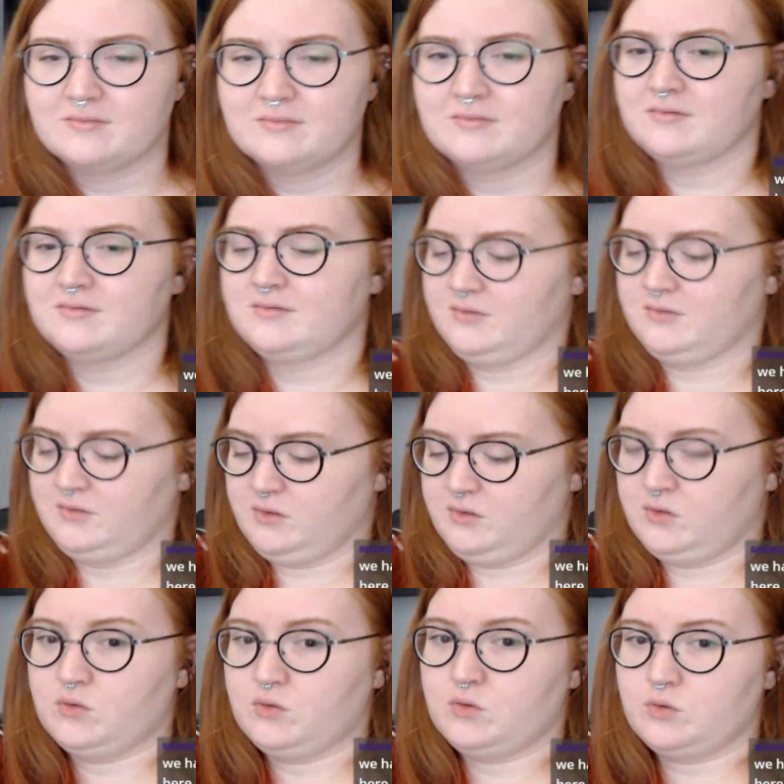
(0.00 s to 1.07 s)

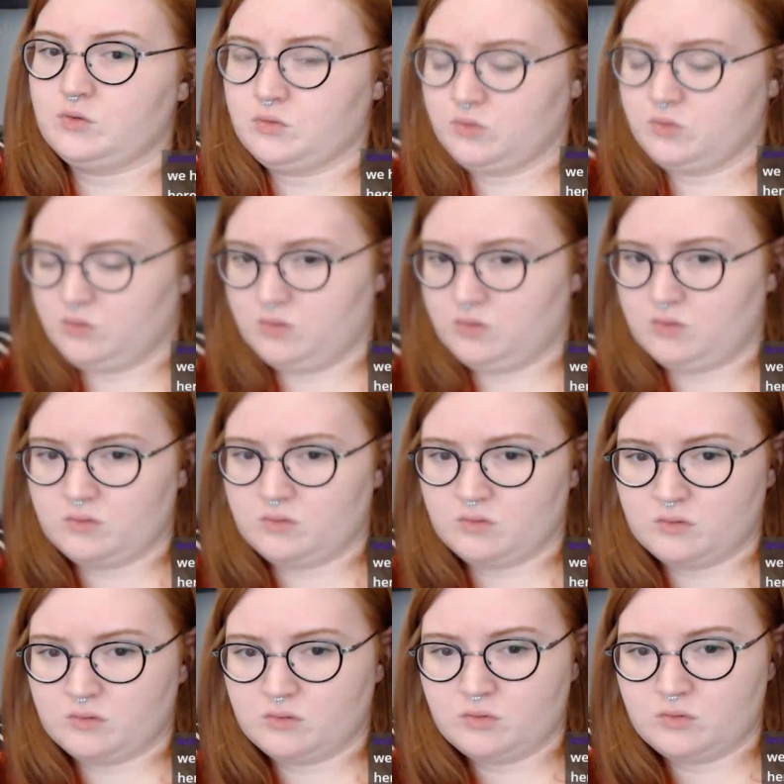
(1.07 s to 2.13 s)

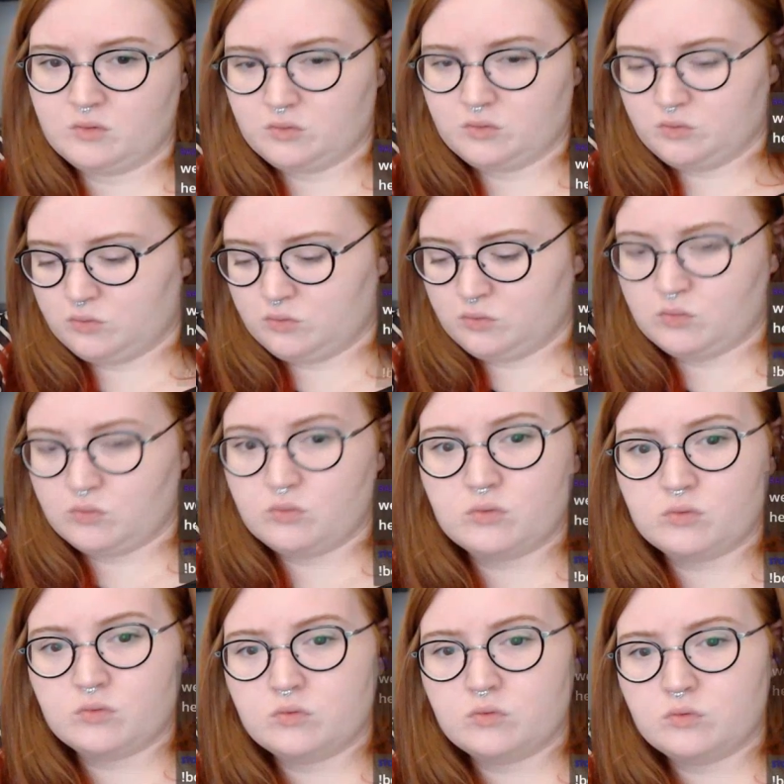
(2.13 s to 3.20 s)

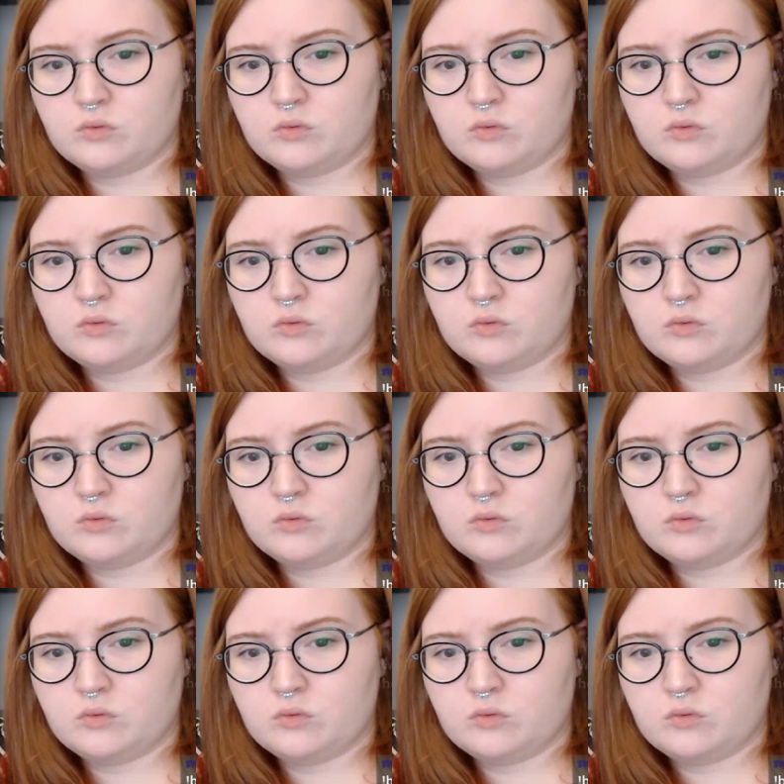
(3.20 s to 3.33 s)
(no one is talking)